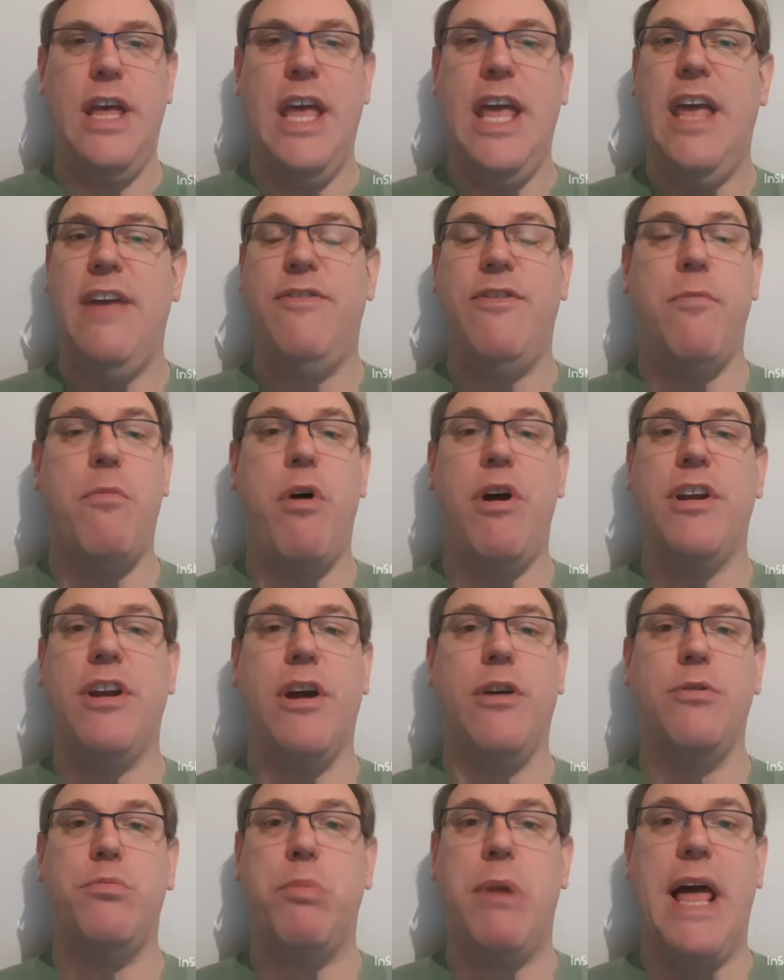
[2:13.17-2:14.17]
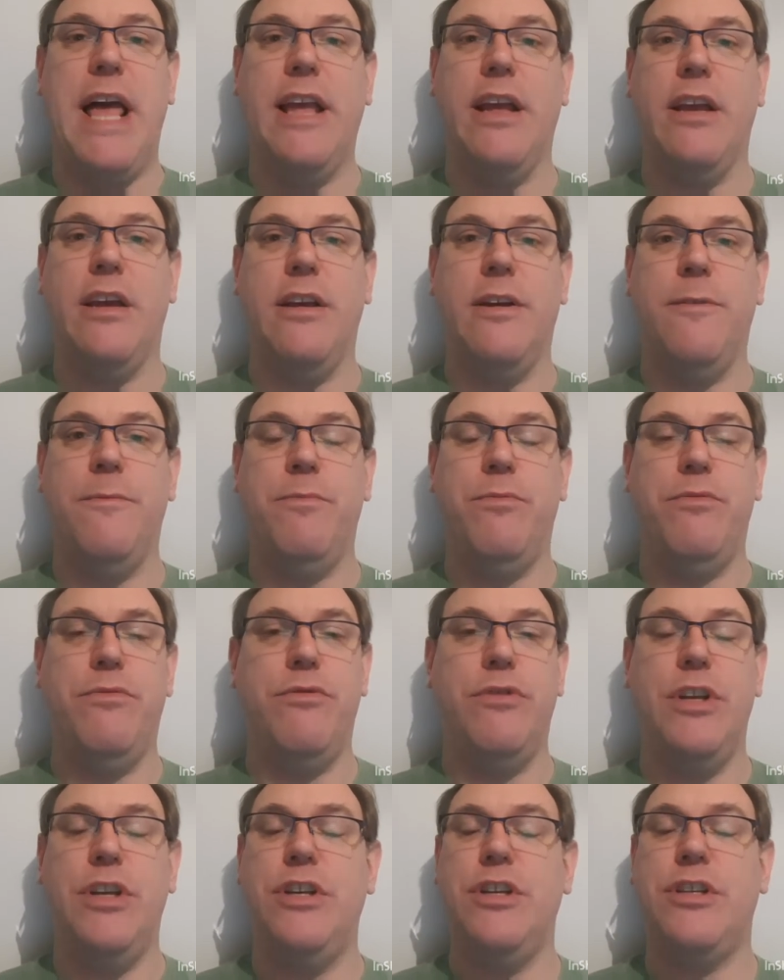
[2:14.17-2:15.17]
If your mind goes blank,
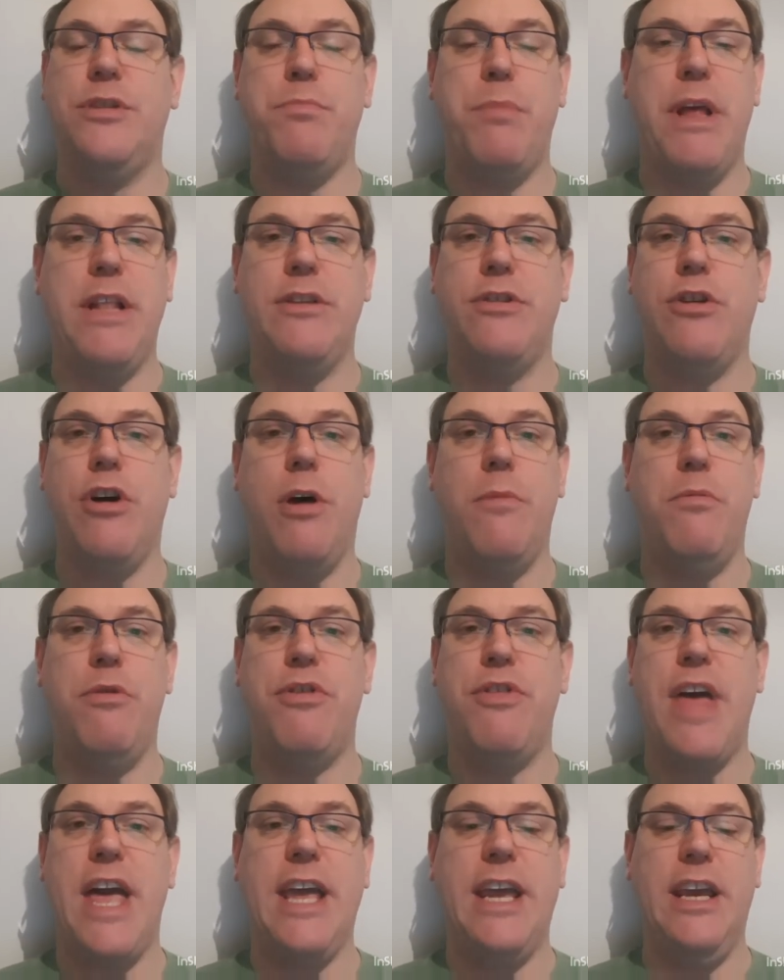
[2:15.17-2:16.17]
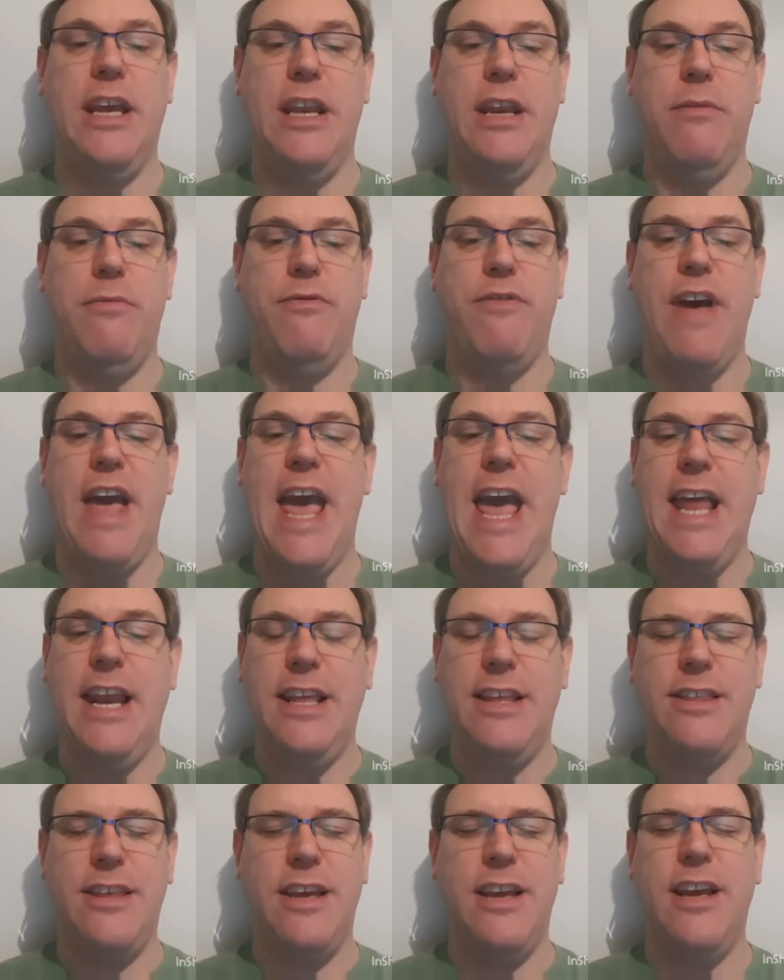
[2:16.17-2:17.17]
then just spend time thanking Him for
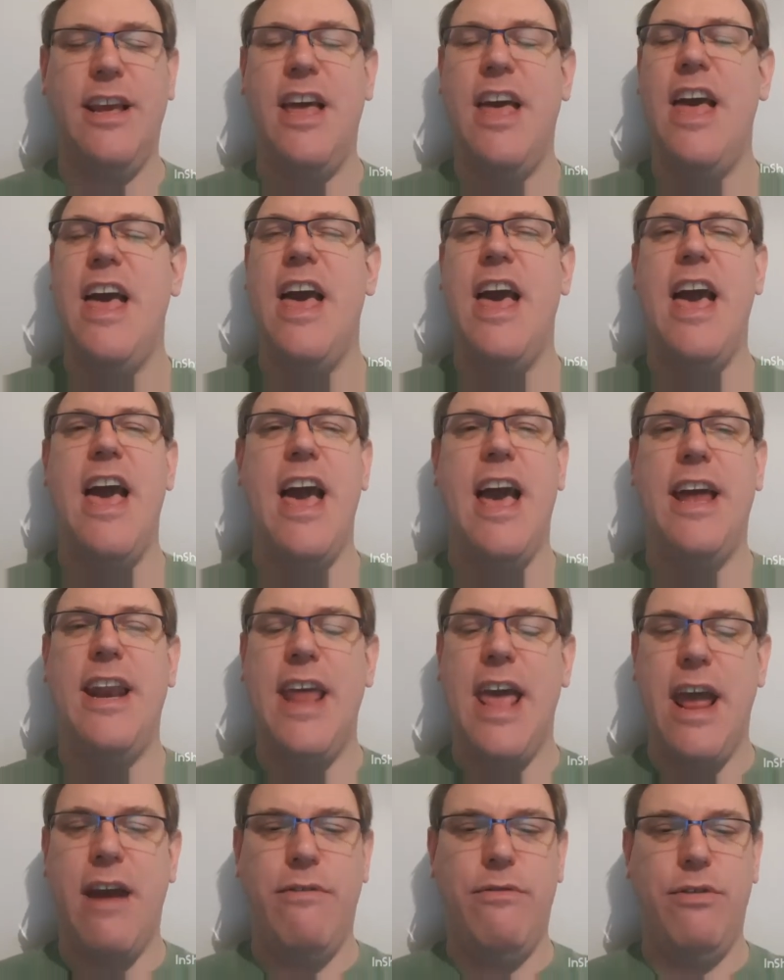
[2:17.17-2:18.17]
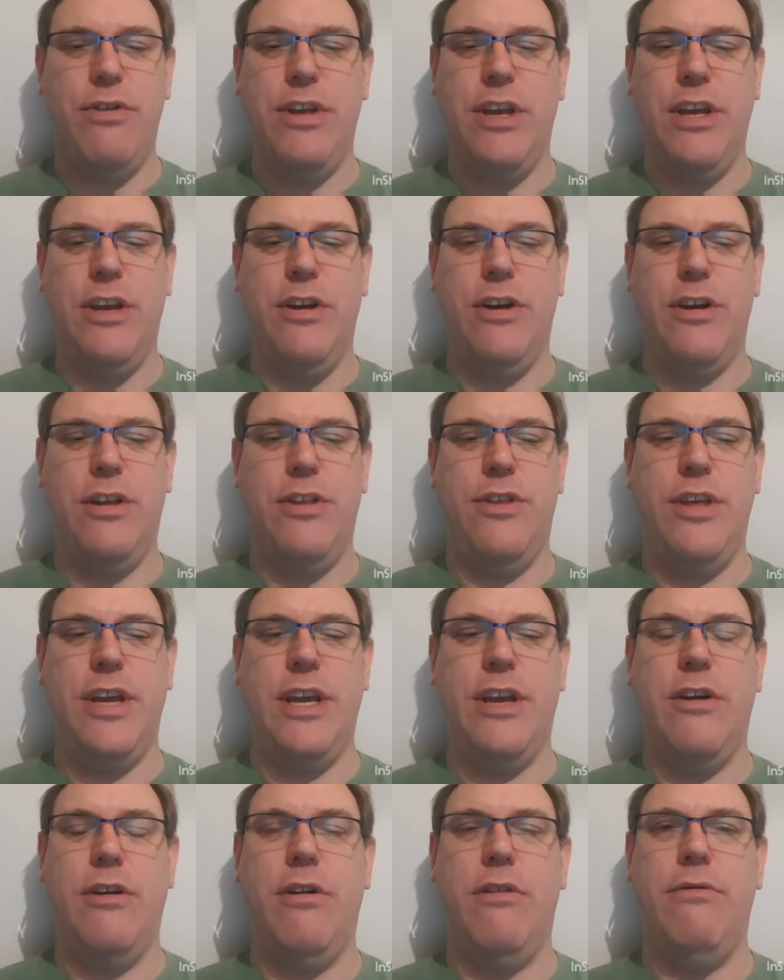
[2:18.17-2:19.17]
anything and everything you can
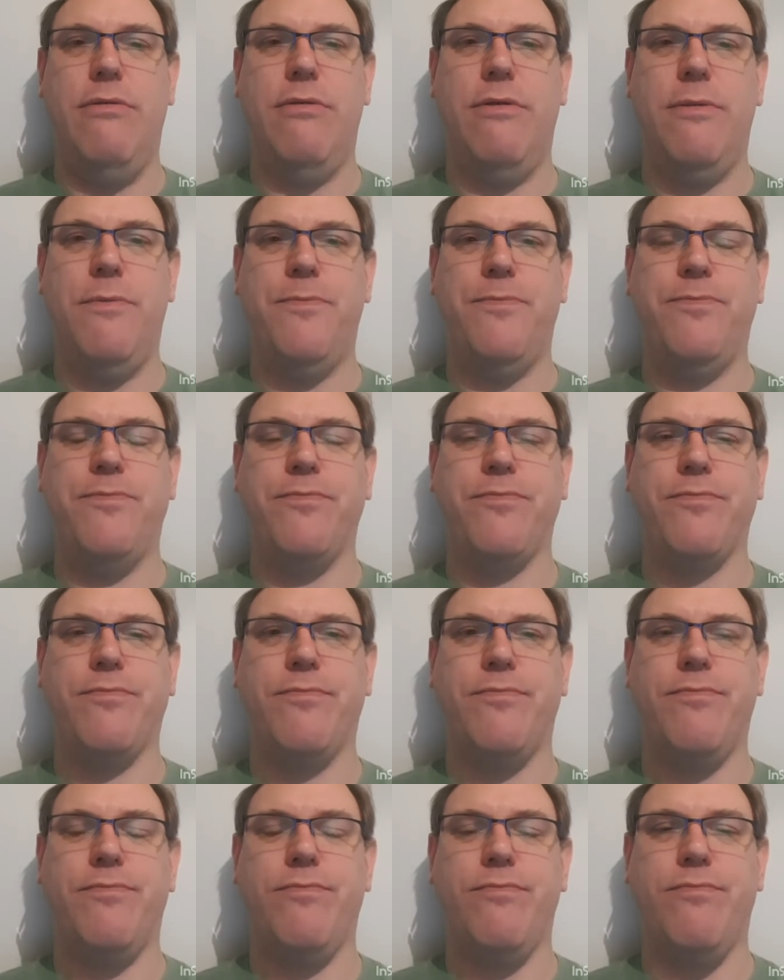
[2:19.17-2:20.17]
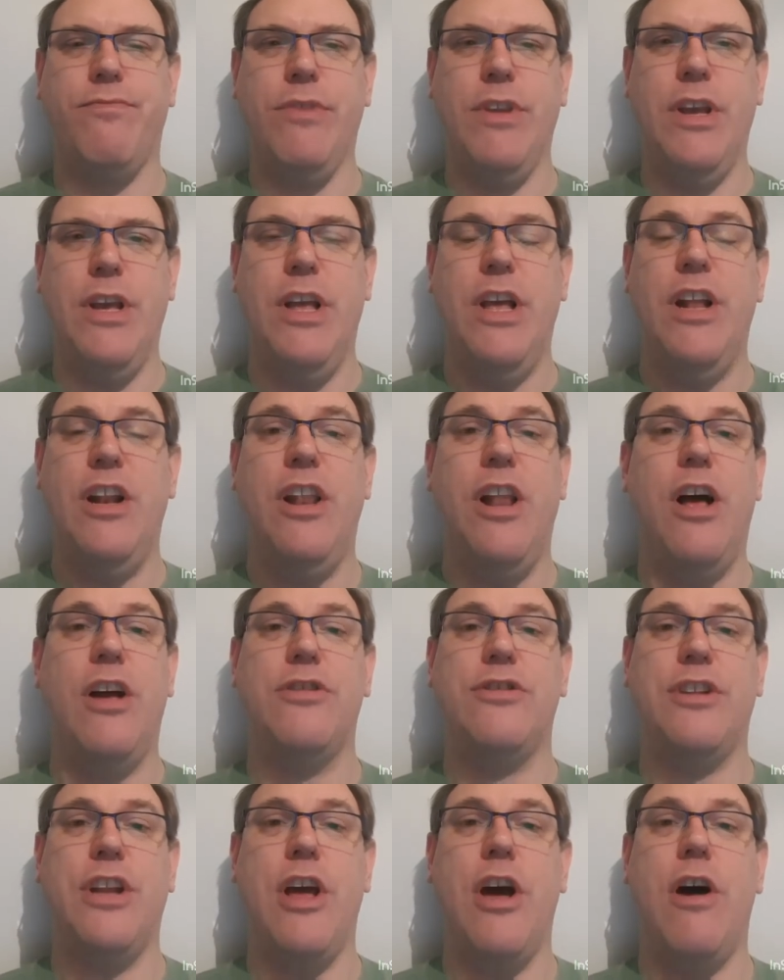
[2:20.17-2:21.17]
think of.
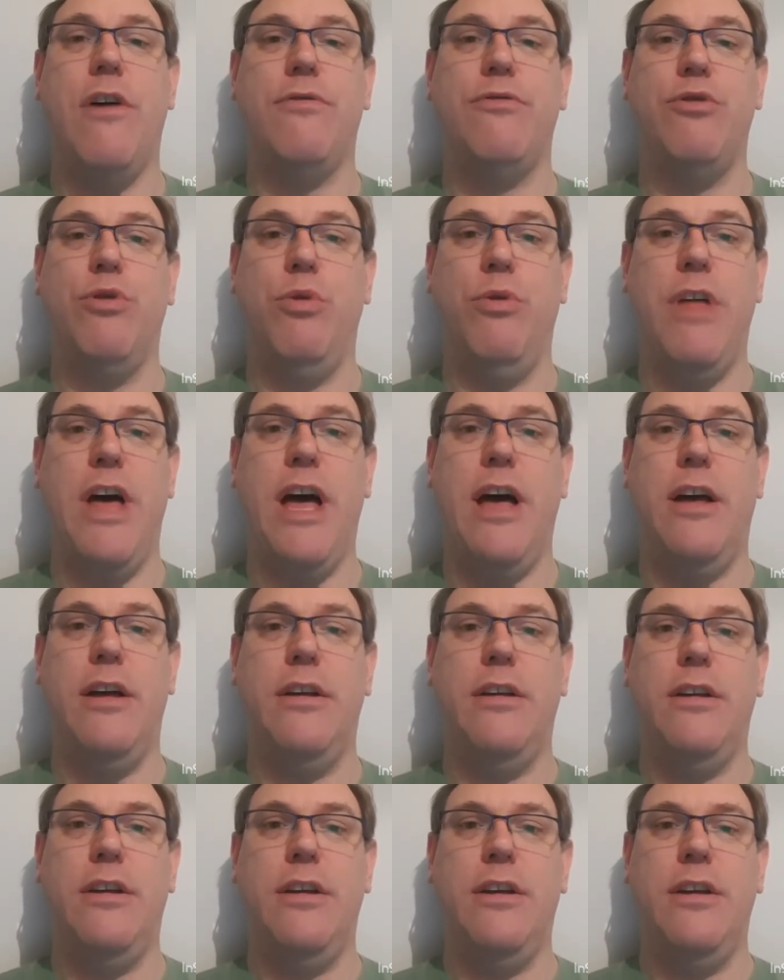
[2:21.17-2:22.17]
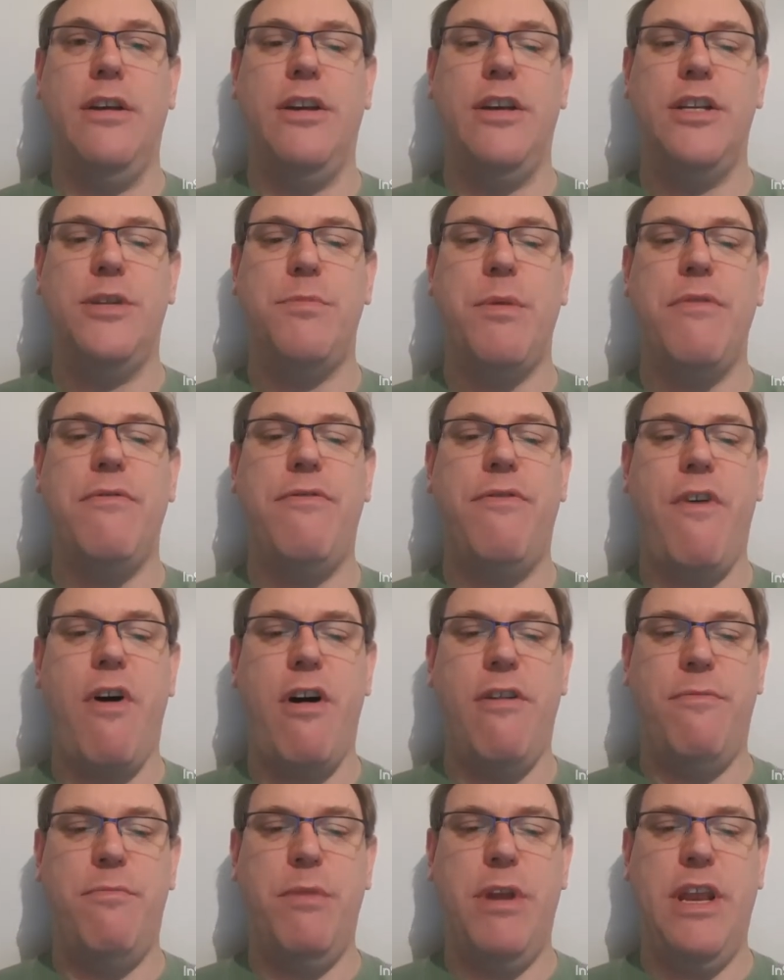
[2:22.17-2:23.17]
Lastly, after all that, spend
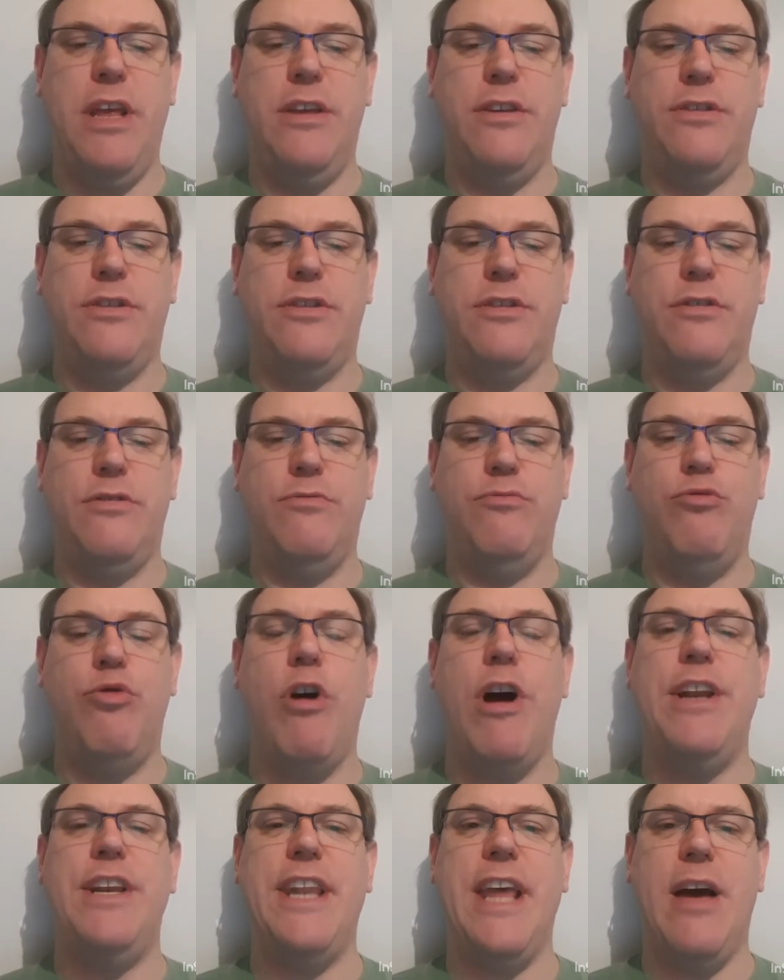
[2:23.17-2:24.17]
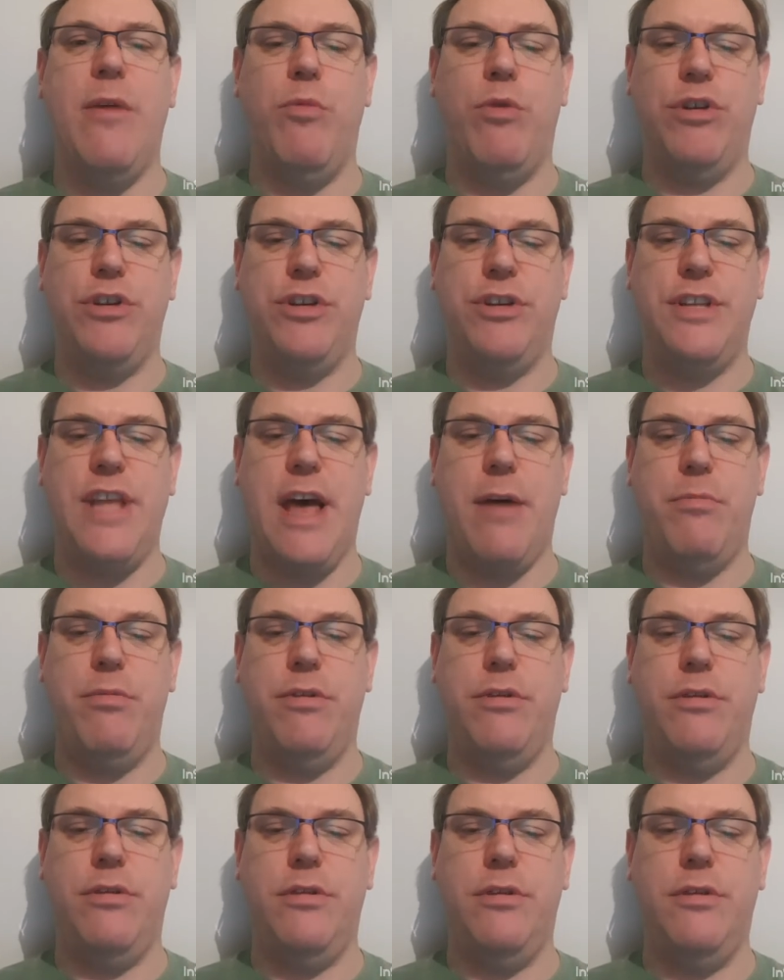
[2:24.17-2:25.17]
5 minutes writing down what just
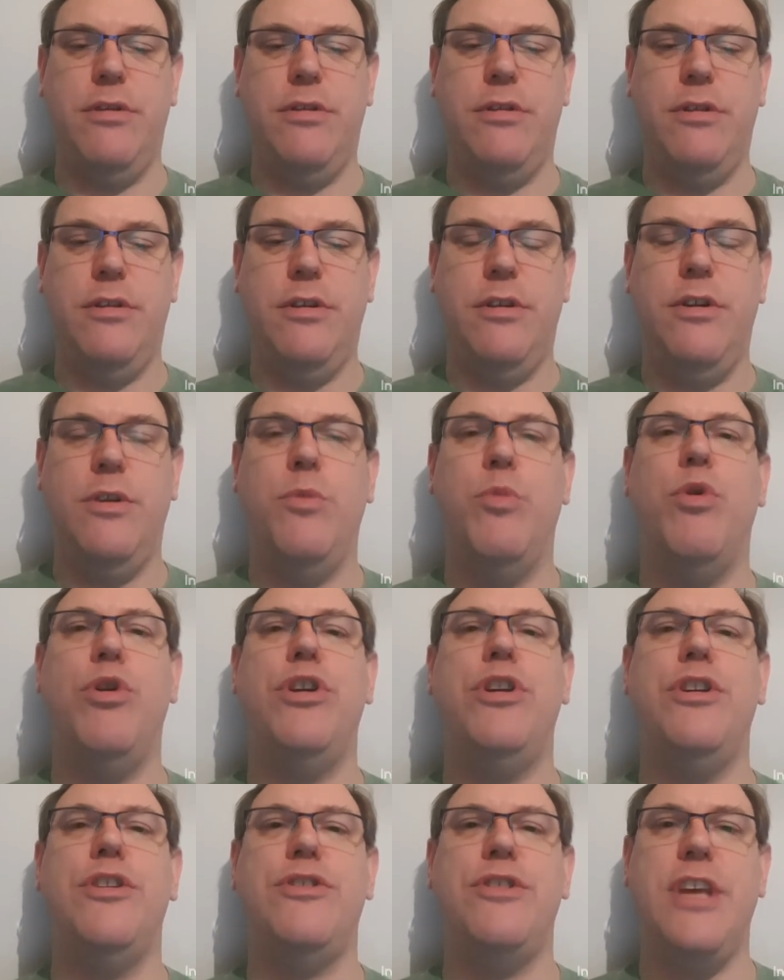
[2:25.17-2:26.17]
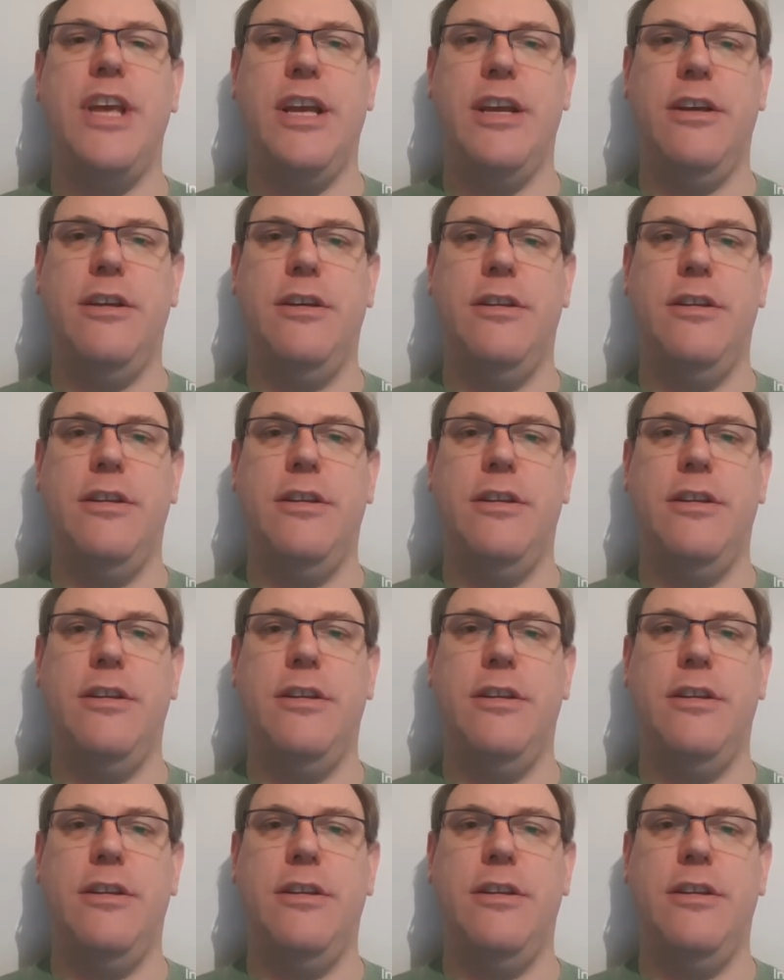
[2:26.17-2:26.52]
happened. What did you sing?